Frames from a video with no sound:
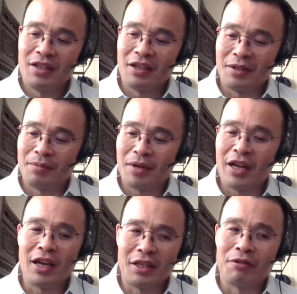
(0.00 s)

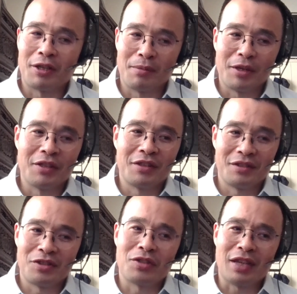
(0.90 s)
I highly
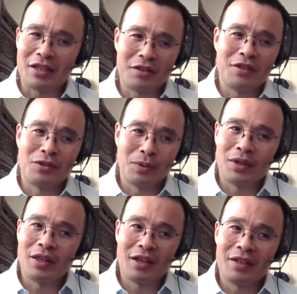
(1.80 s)
recommend just actually
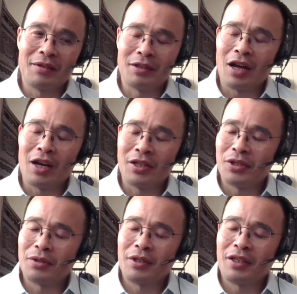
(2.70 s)
doing that and
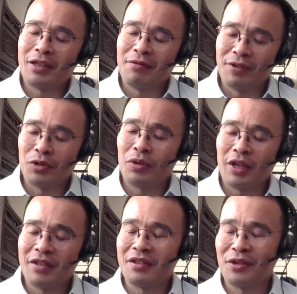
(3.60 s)
conjuring and
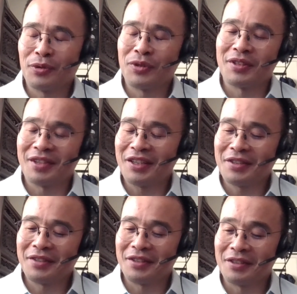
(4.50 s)
visualizing your success.